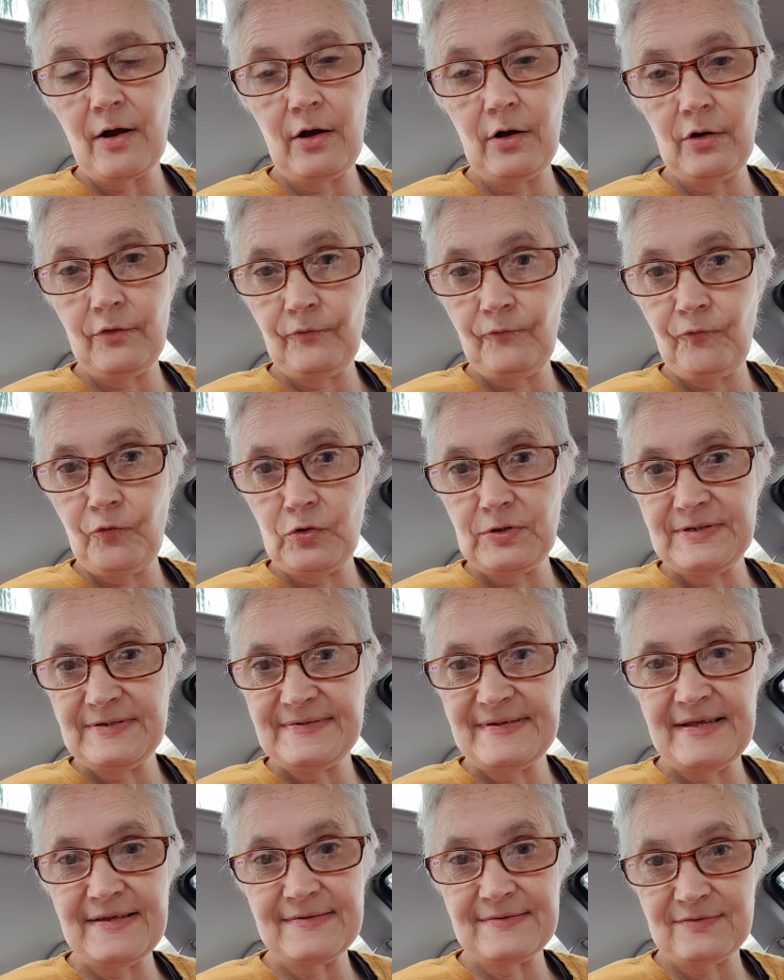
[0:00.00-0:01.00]
I got the 40
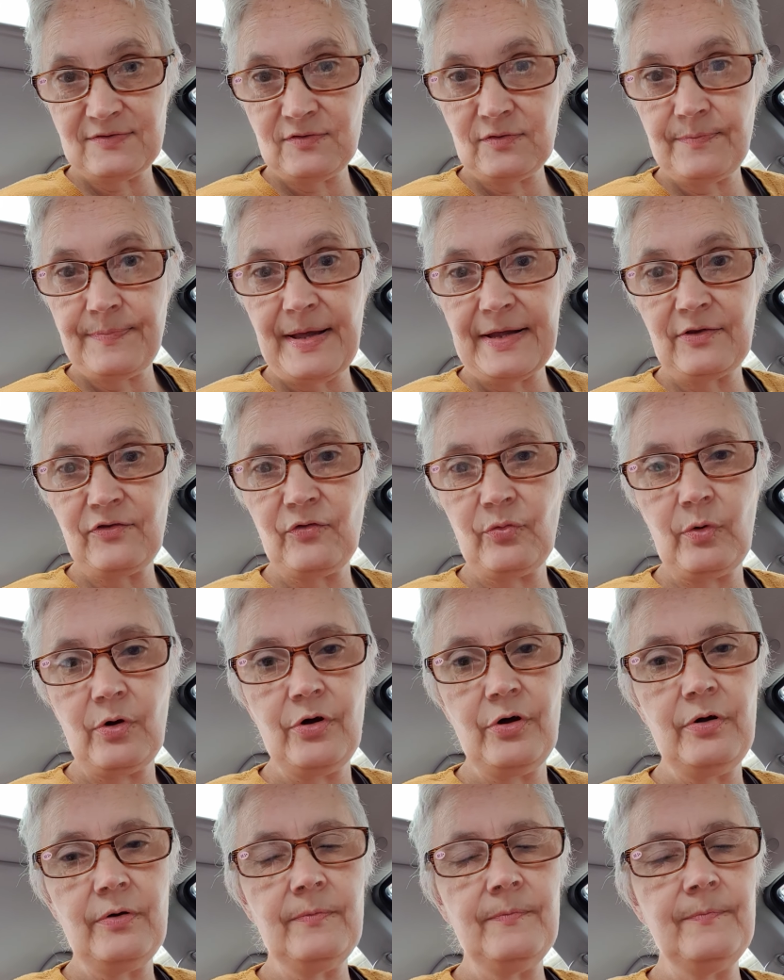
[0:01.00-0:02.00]
cents, took back to her,